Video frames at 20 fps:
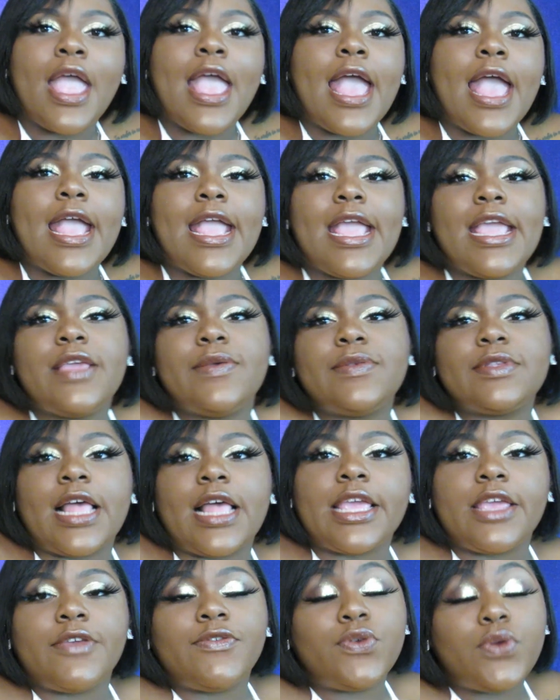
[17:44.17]
And he was
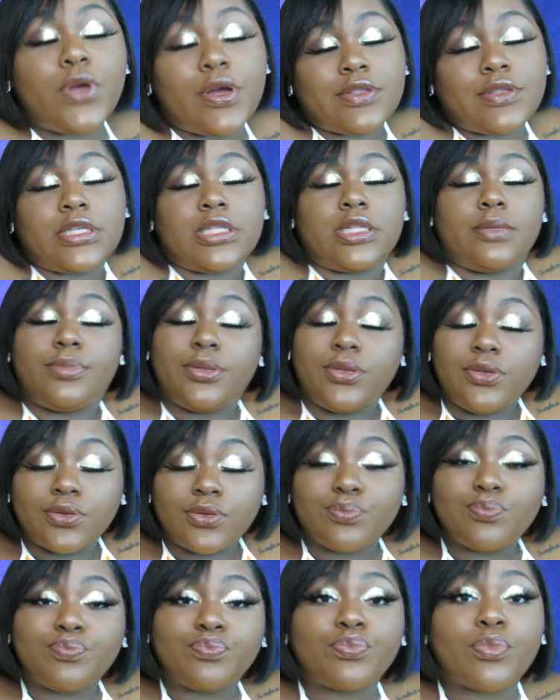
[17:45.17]
like, if you go to The
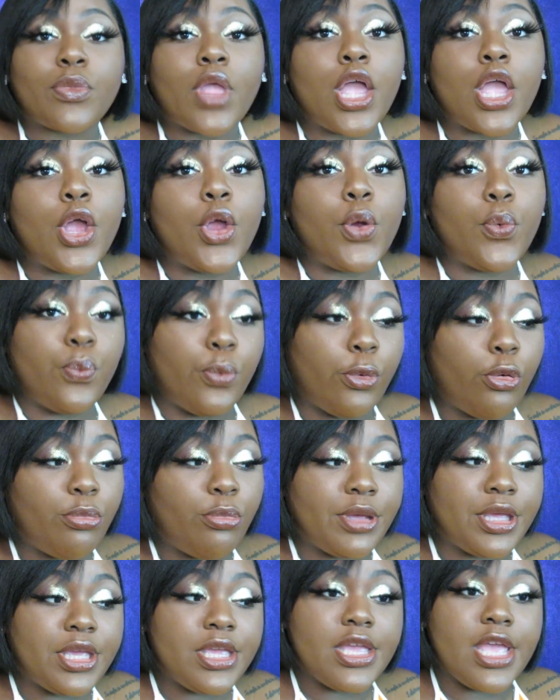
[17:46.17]
Book,
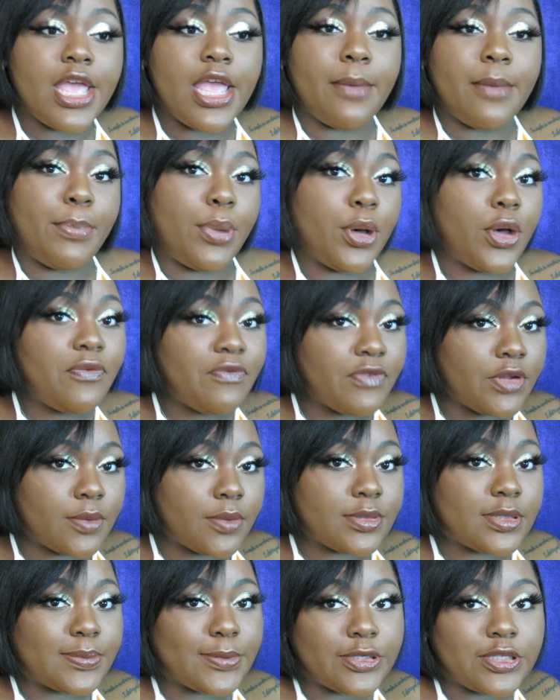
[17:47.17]
Ruby and Puff and
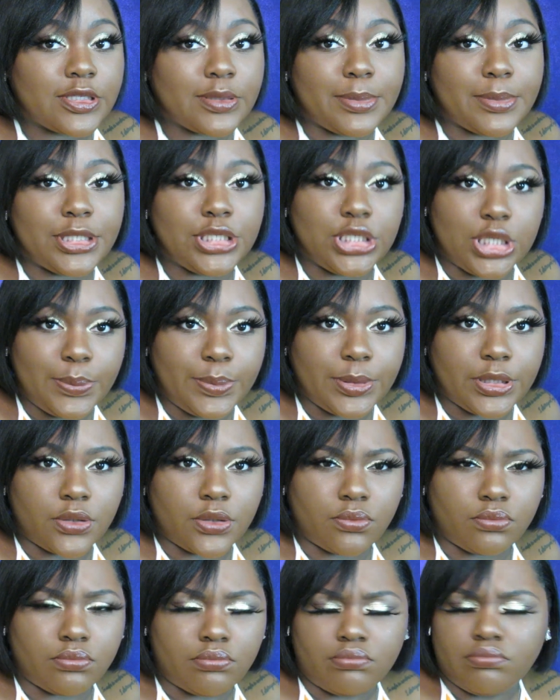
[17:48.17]
them supposed to be jumping
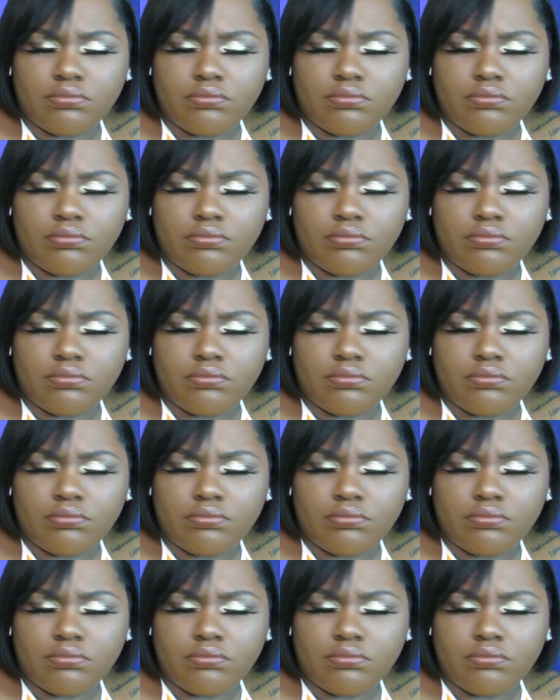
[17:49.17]
you.